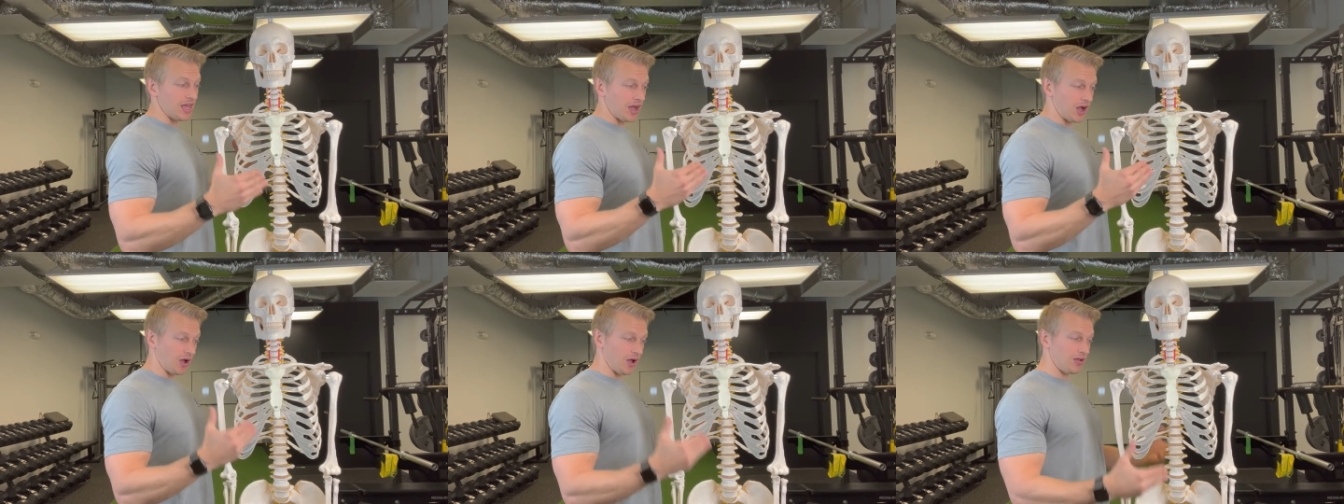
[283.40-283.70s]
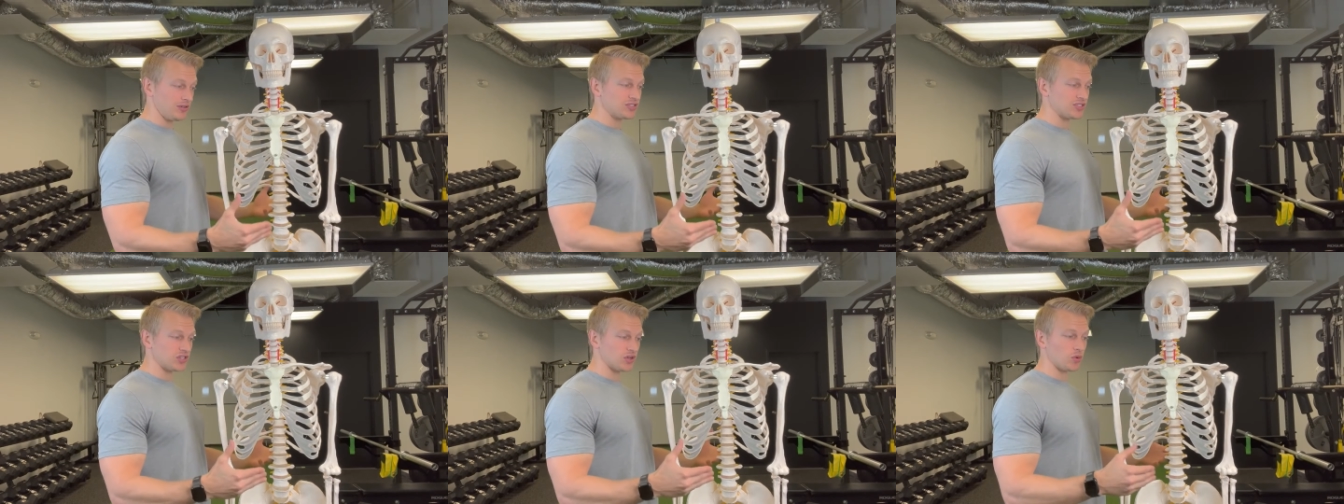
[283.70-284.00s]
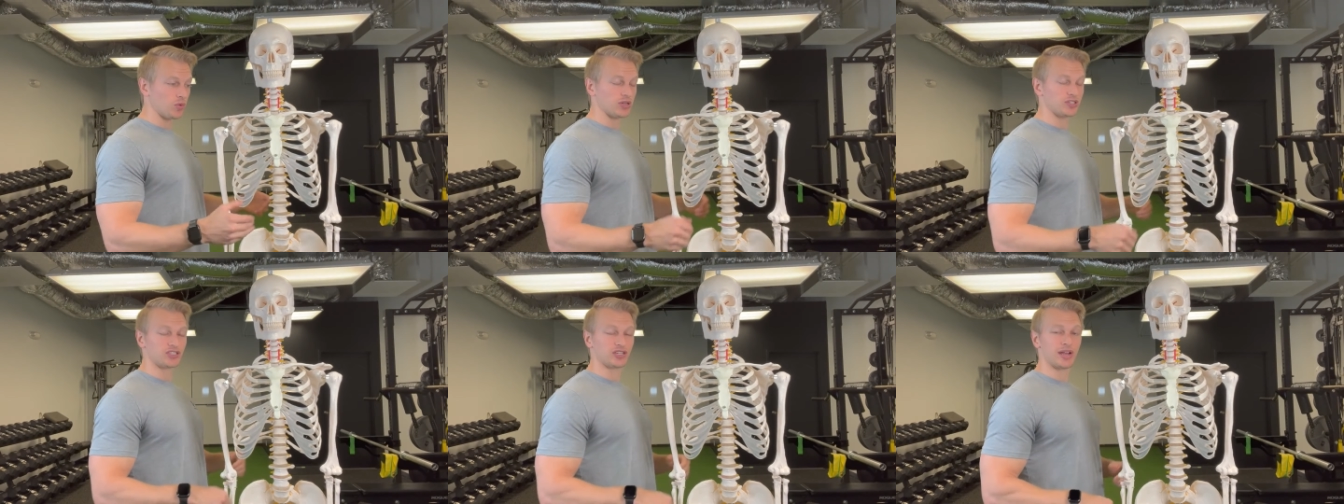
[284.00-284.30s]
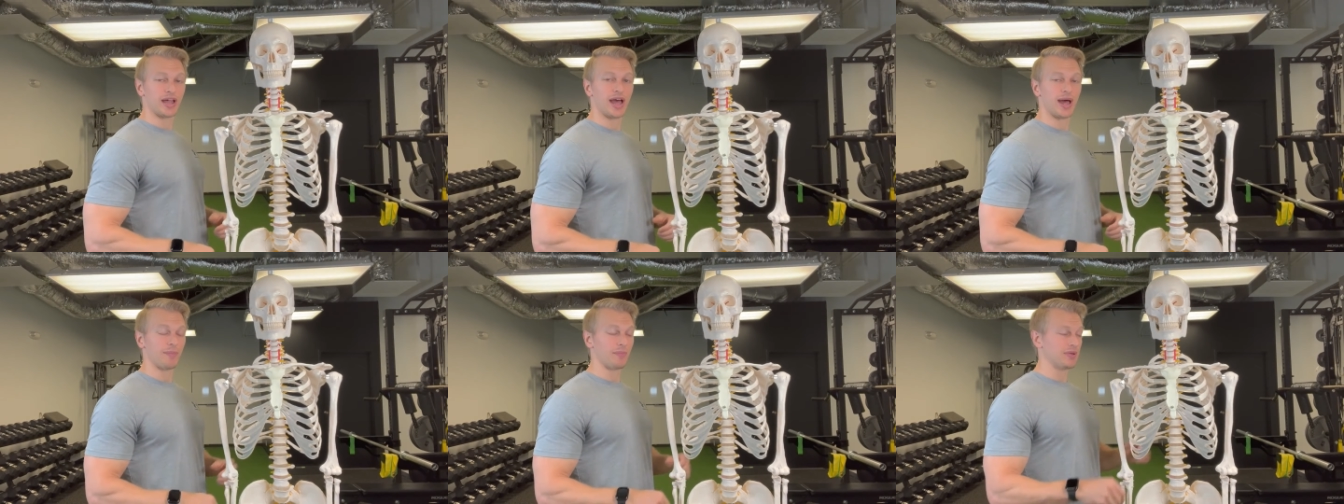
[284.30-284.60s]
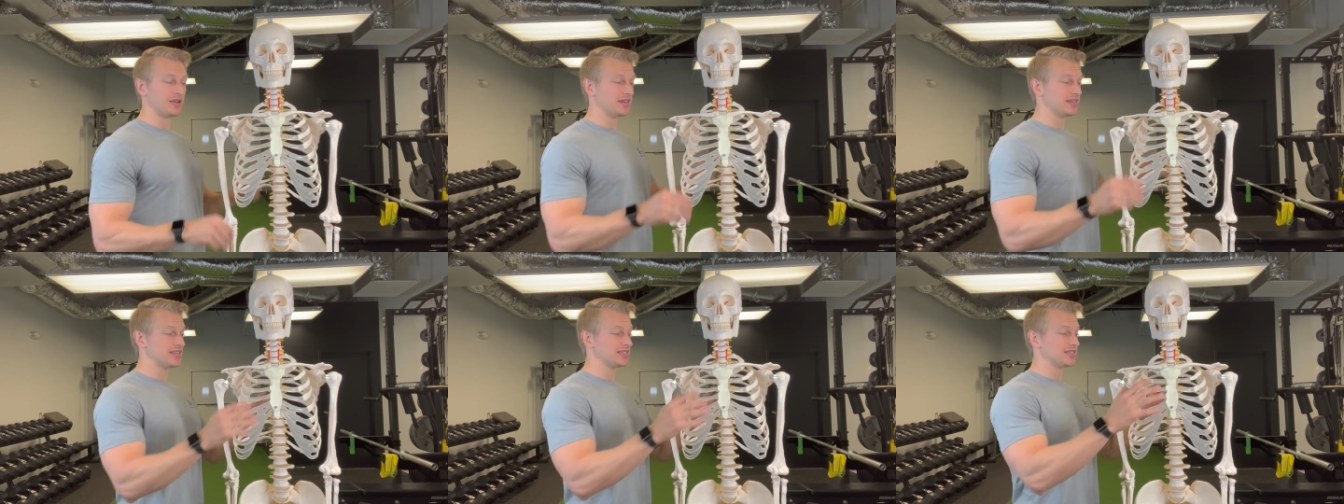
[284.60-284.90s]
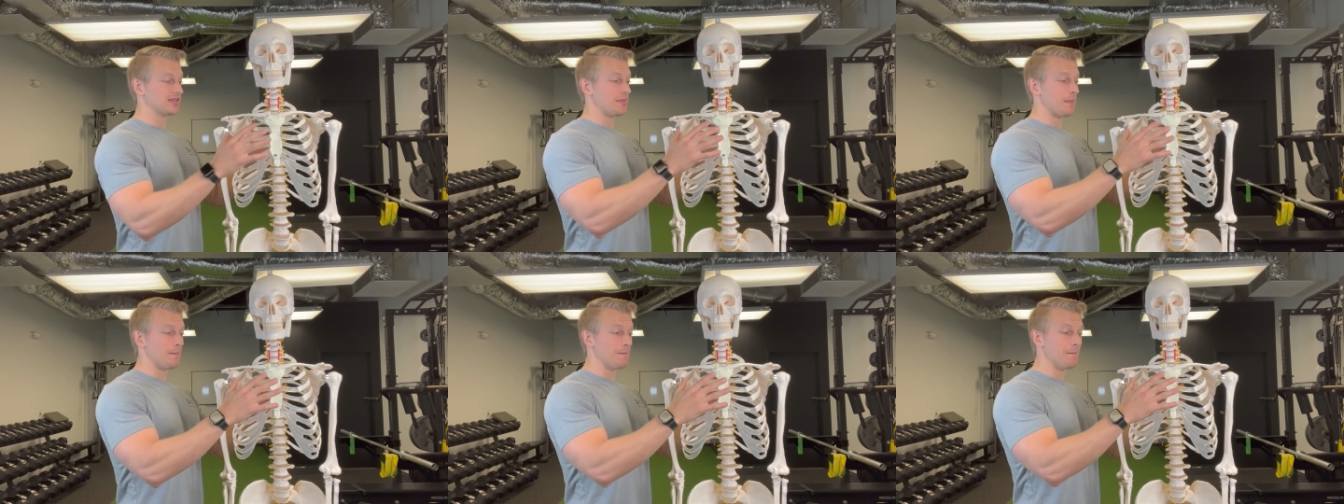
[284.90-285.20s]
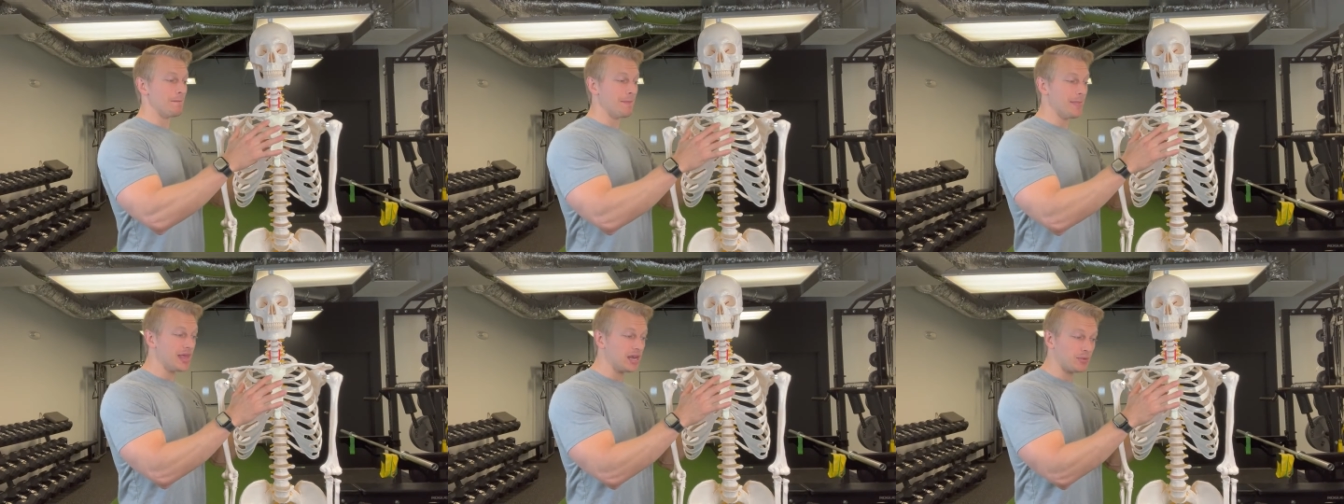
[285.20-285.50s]
Also, what should happen is
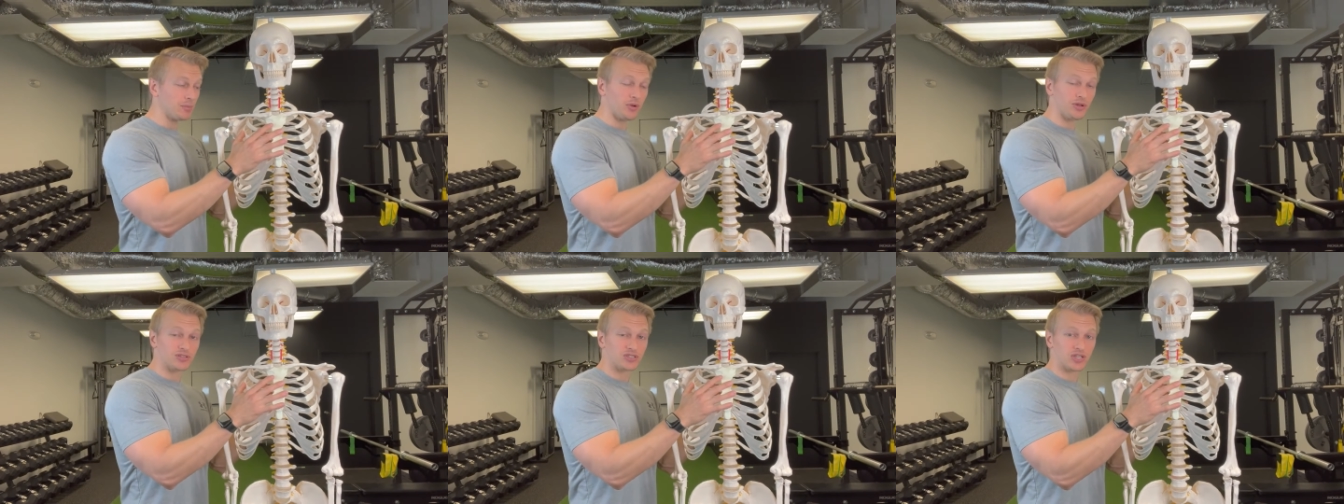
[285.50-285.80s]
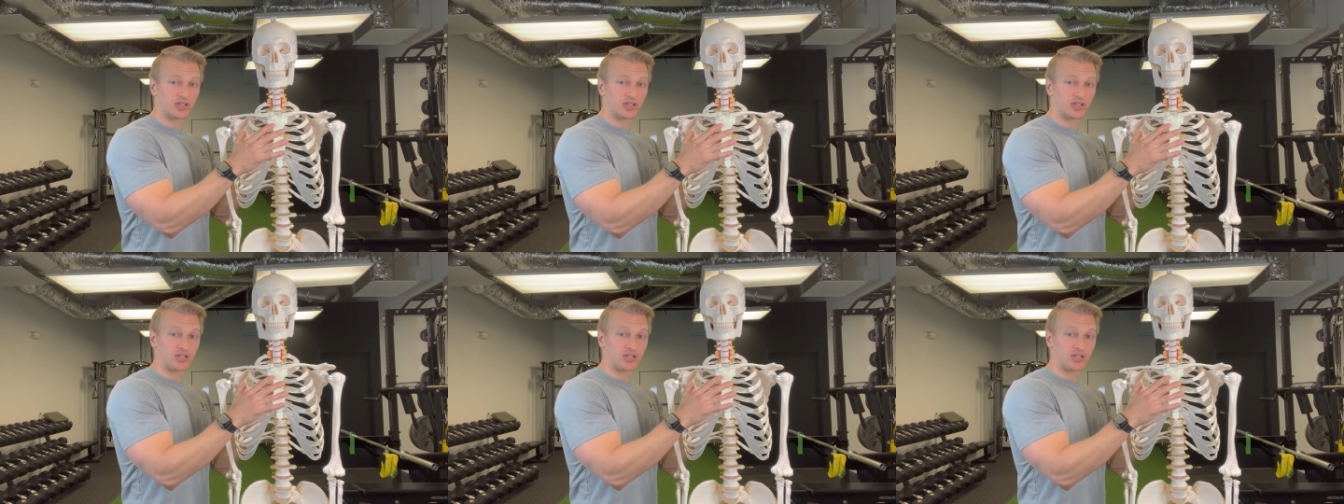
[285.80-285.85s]
minimal